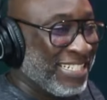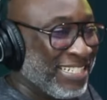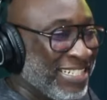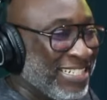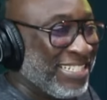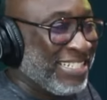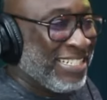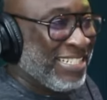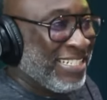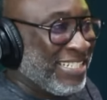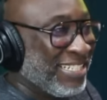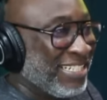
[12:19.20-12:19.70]
in
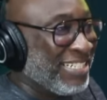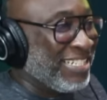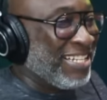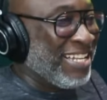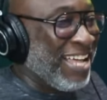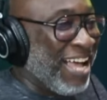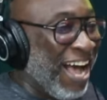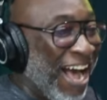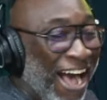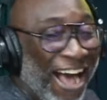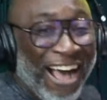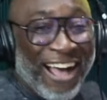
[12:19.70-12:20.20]
you.
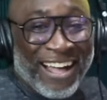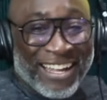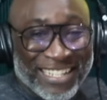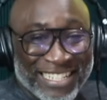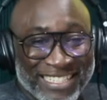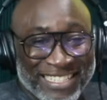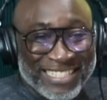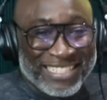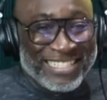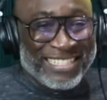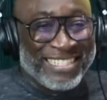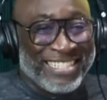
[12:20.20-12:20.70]

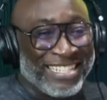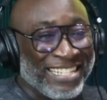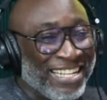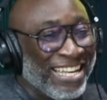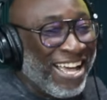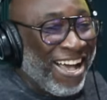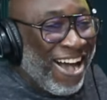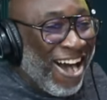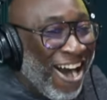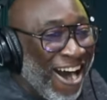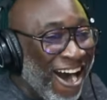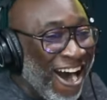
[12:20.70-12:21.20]
Take oil in
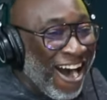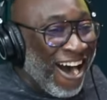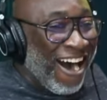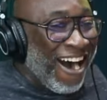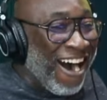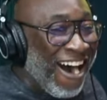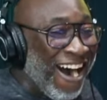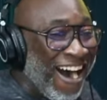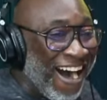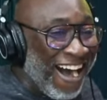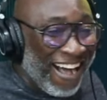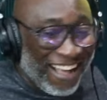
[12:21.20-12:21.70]
you.
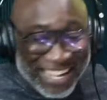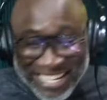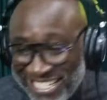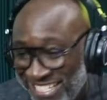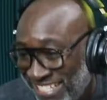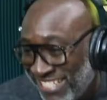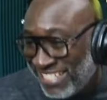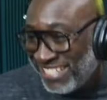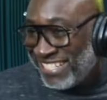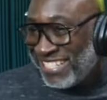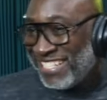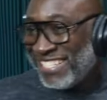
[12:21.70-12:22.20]

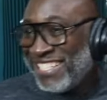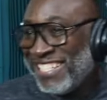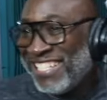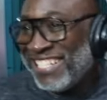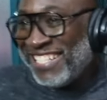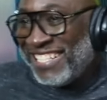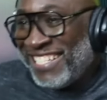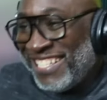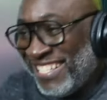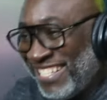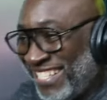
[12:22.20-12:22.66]
Take oil in you.